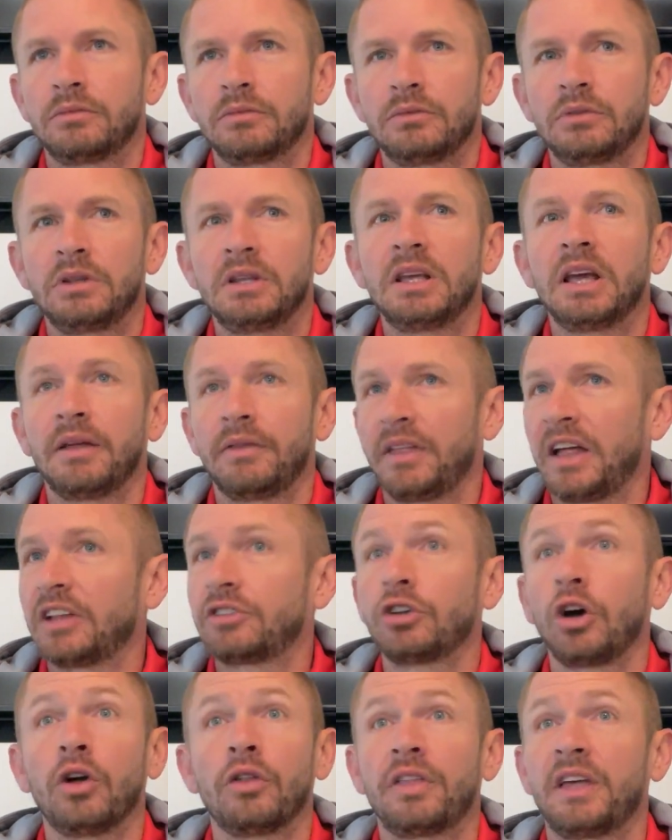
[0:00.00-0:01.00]
Yeah, that's
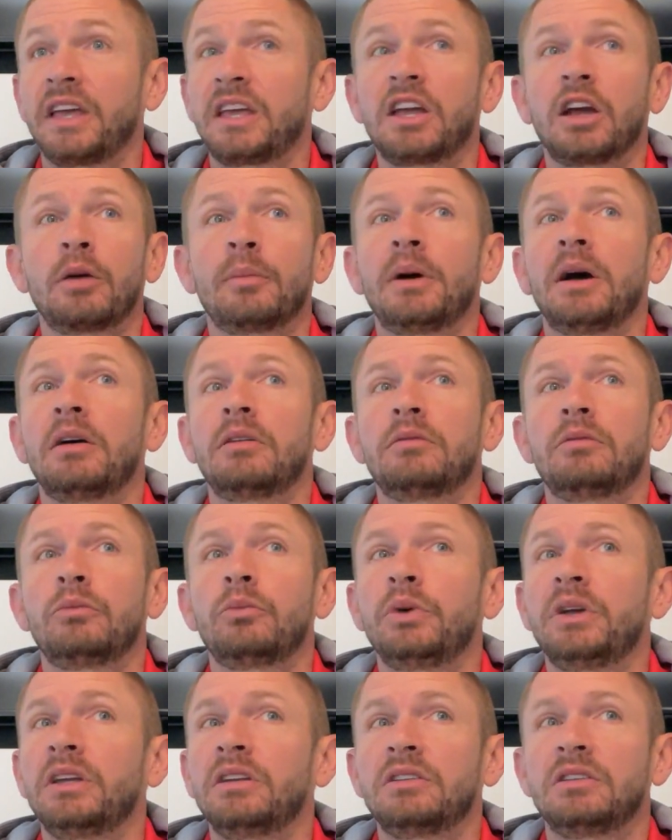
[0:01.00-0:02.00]
all they care about.
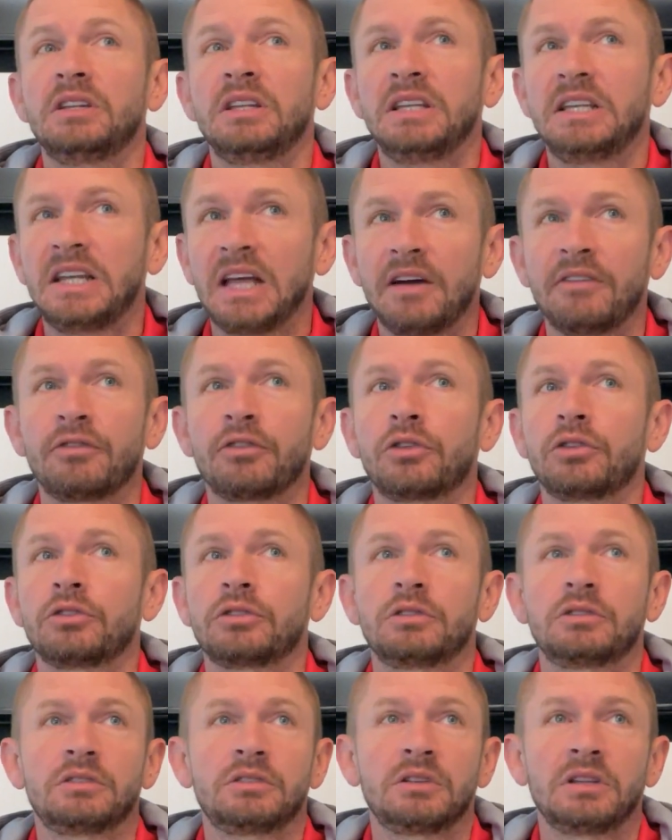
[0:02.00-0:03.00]
We
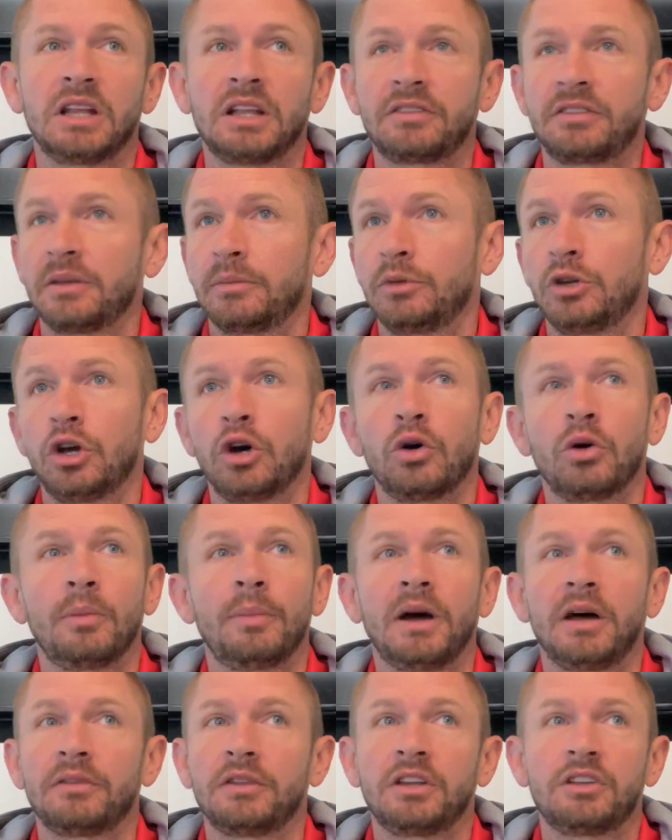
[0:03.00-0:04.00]
never let them know
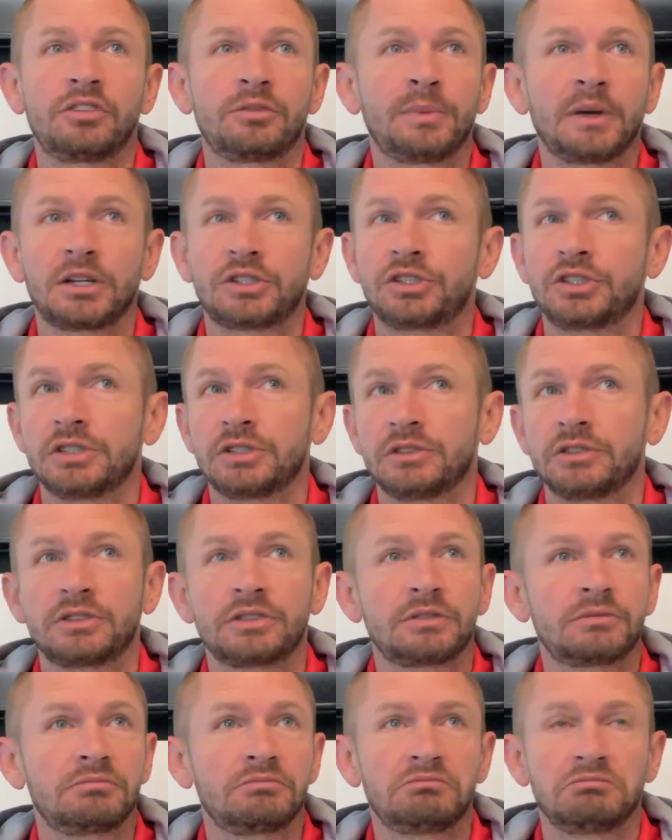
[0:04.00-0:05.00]
about
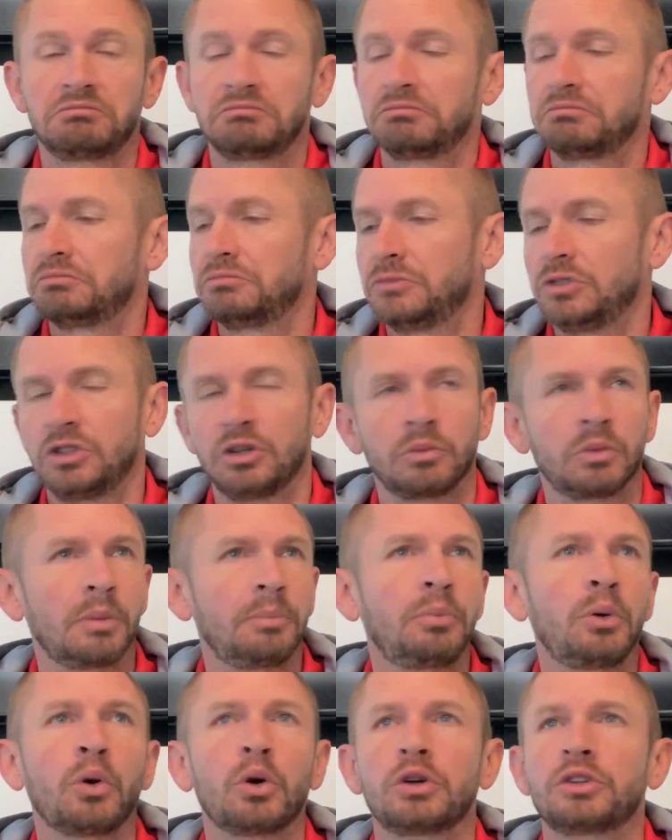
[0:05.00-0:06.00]
inspections. The
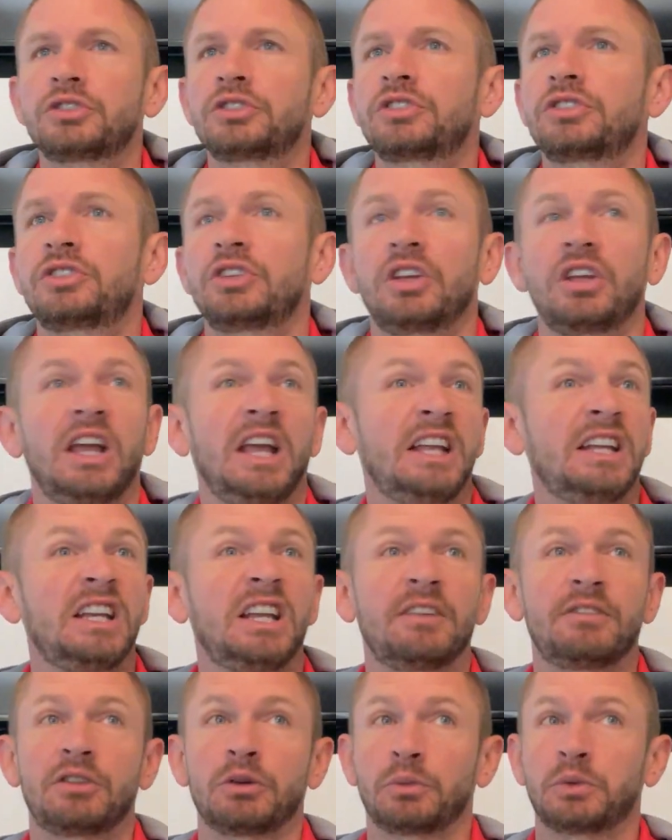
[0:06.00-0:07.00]
reports, any
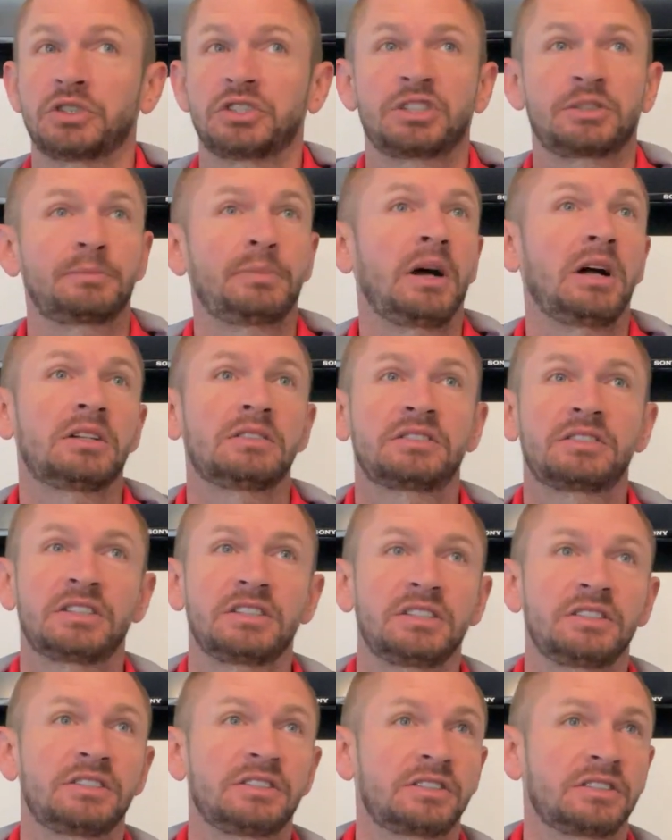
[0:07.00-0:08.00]
of the
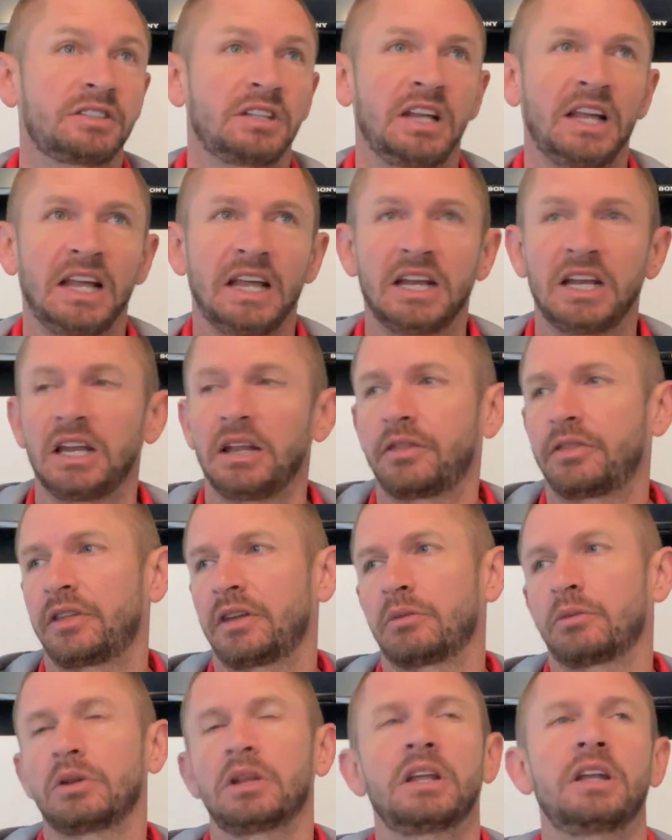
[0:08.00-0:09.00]
responses,
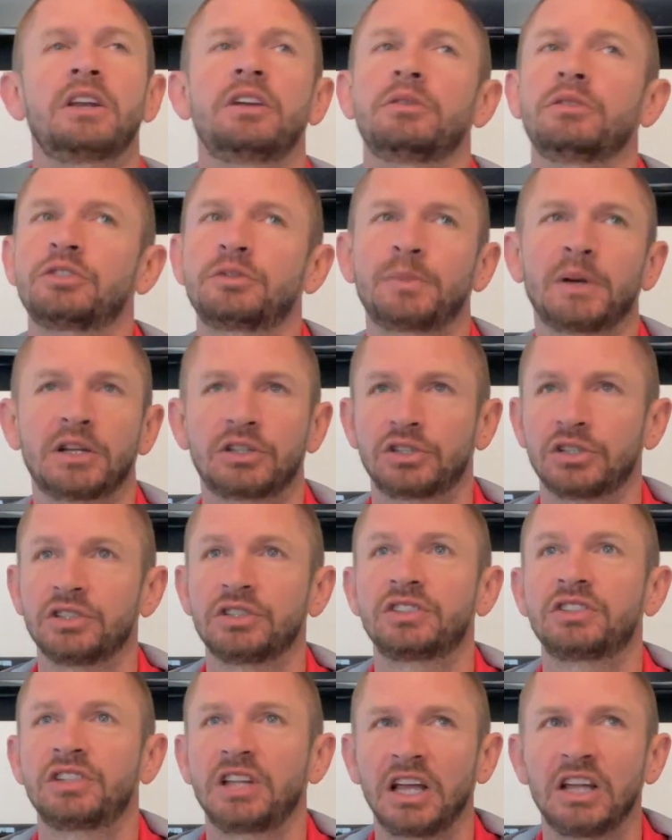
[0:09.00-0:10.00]
anything related to inspection
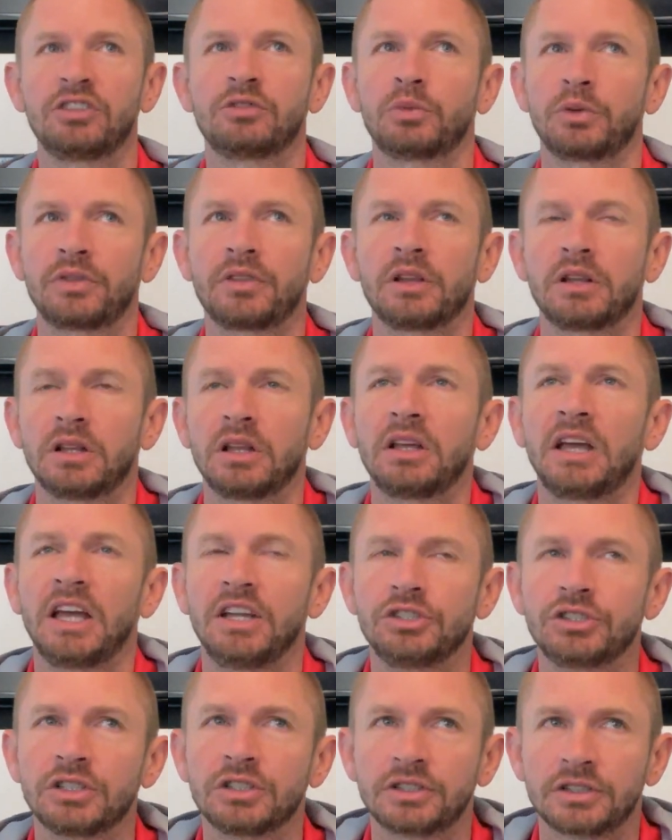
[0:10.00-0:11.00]
stays with the
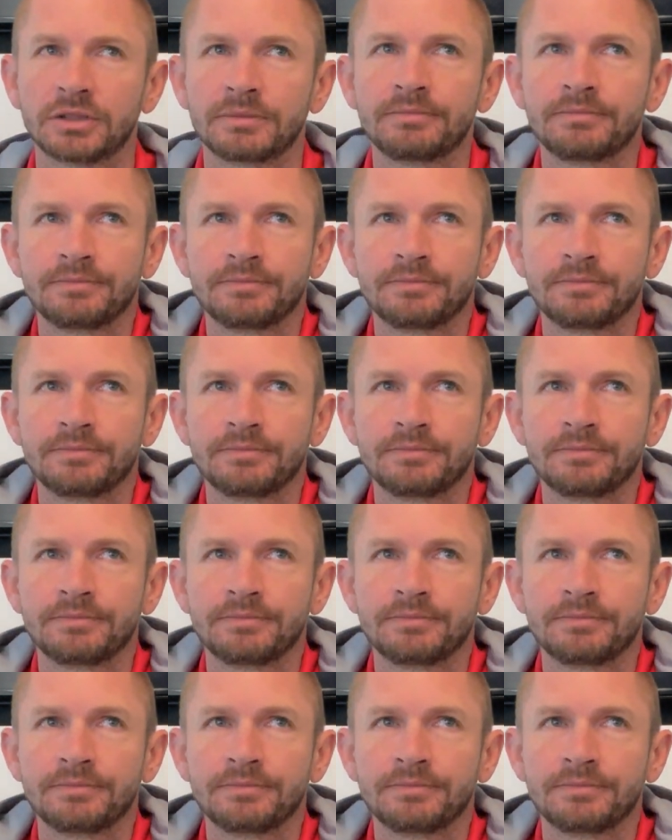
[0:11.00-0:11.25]
agents.